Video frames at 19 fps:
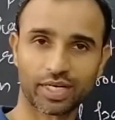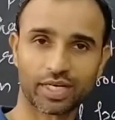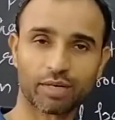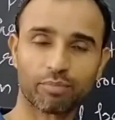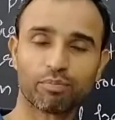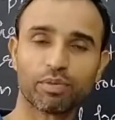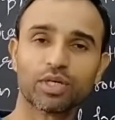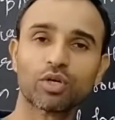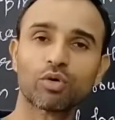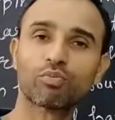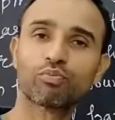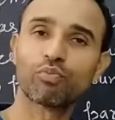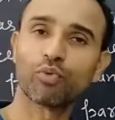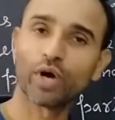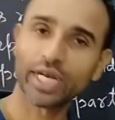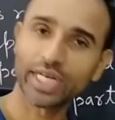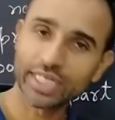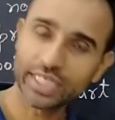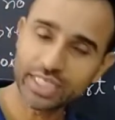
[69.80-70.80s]
at a particular
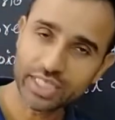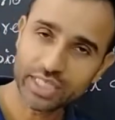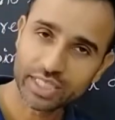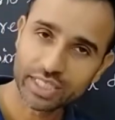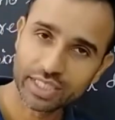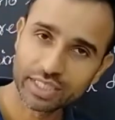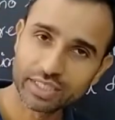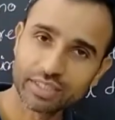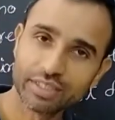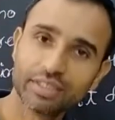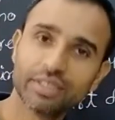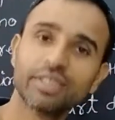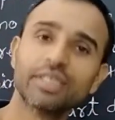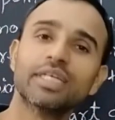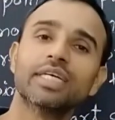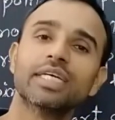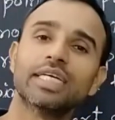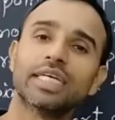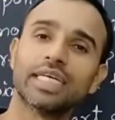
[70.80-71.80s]
point
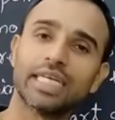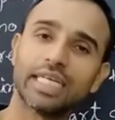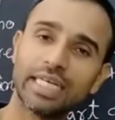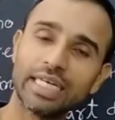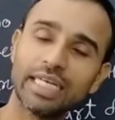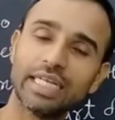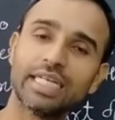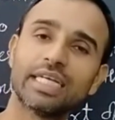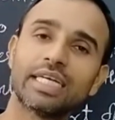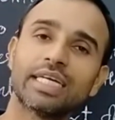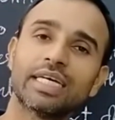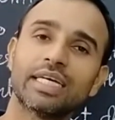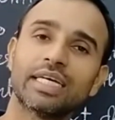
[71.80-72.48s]
in